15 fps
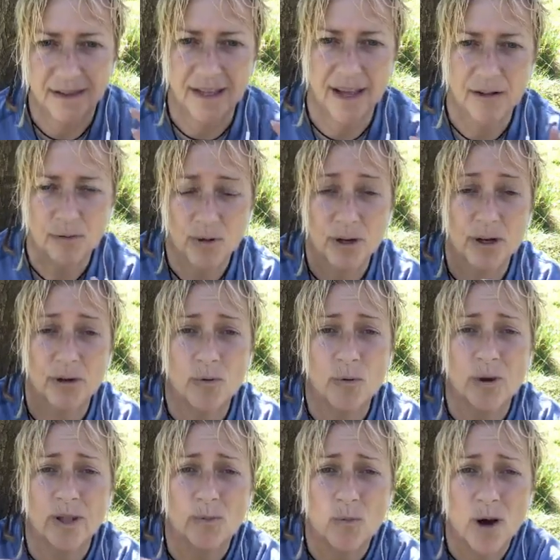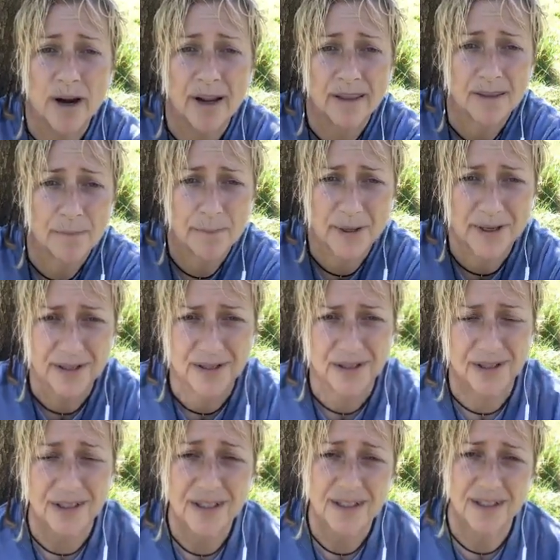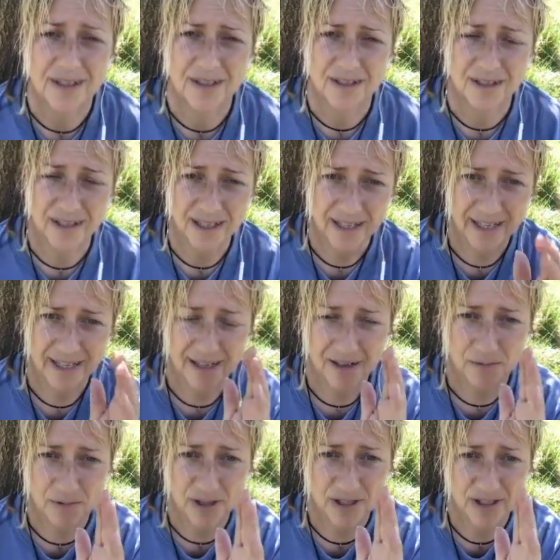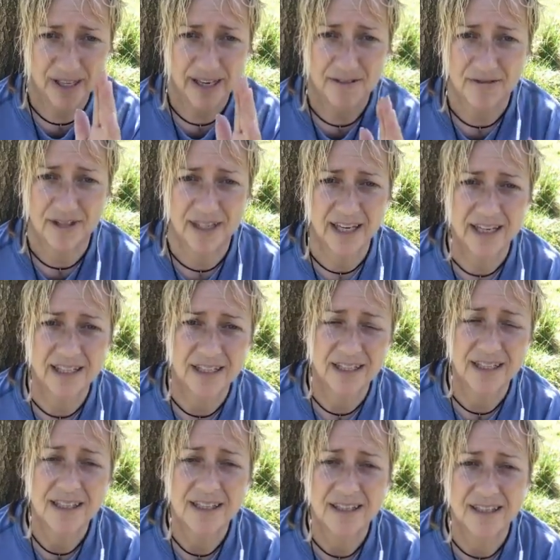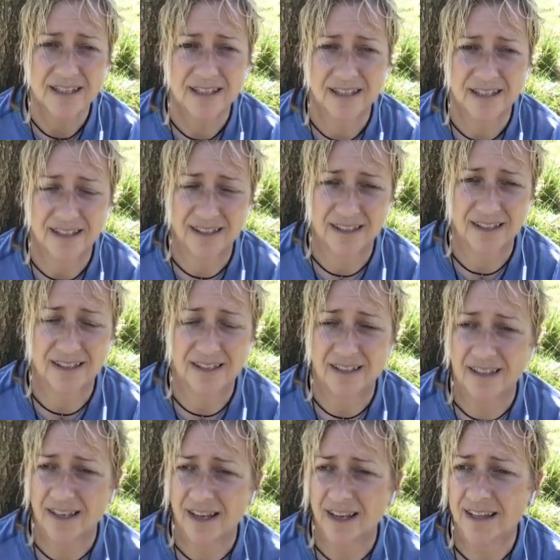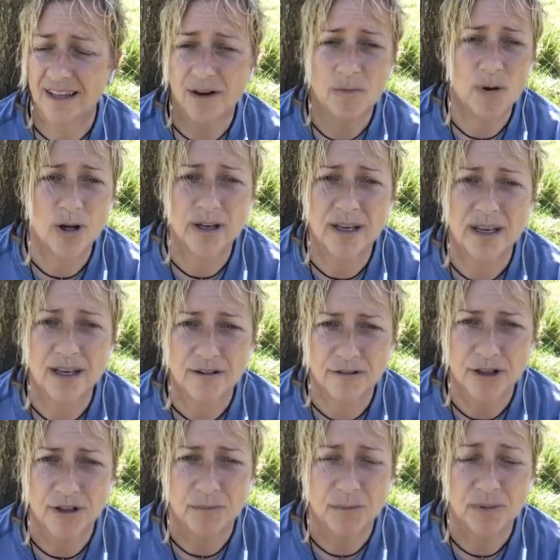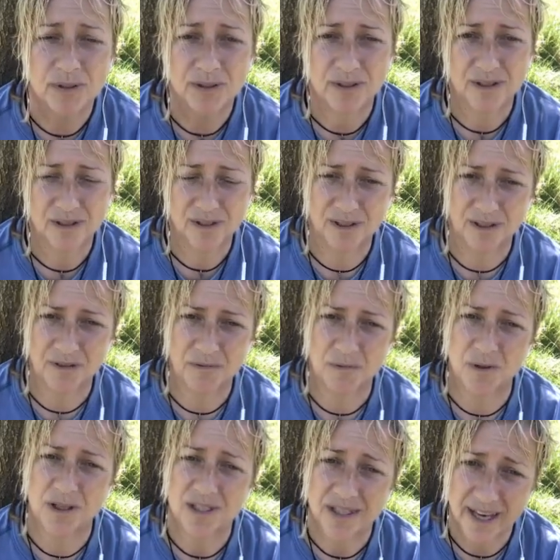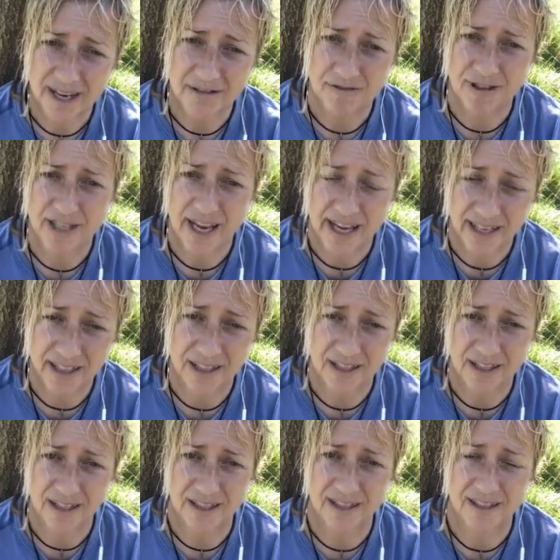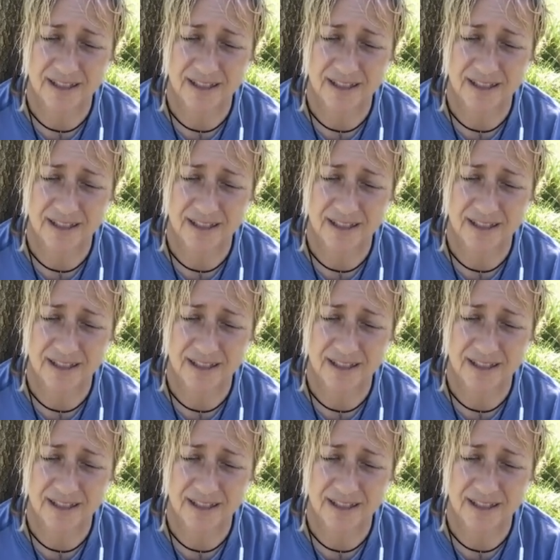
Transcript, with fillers: They'll work with one other person with sacred energy and they'll work in groups with sacred energy.